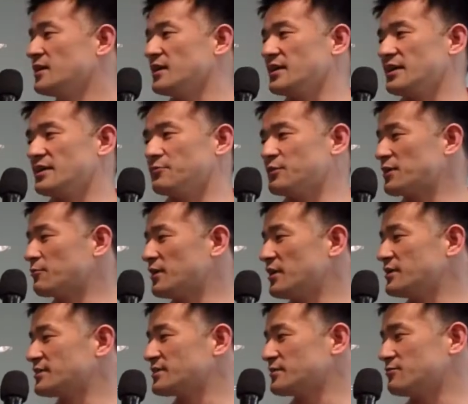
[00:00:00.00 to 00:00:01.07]
it
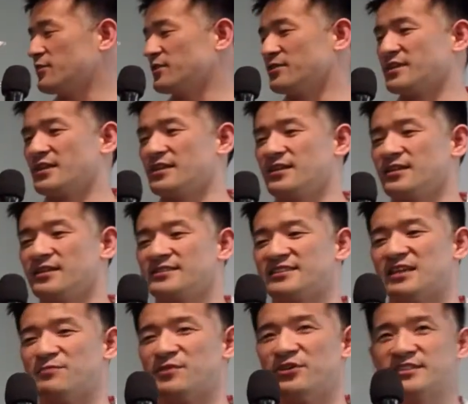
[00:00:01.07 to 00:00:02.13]
requires, well,
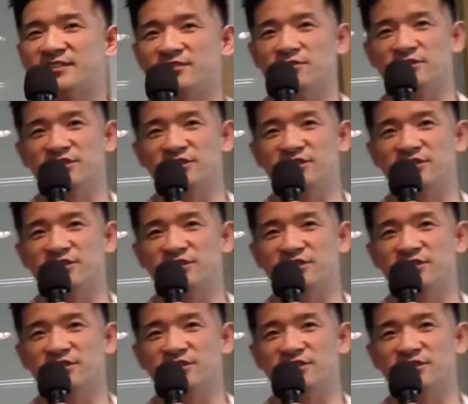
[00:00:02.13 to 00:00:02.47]
some units don't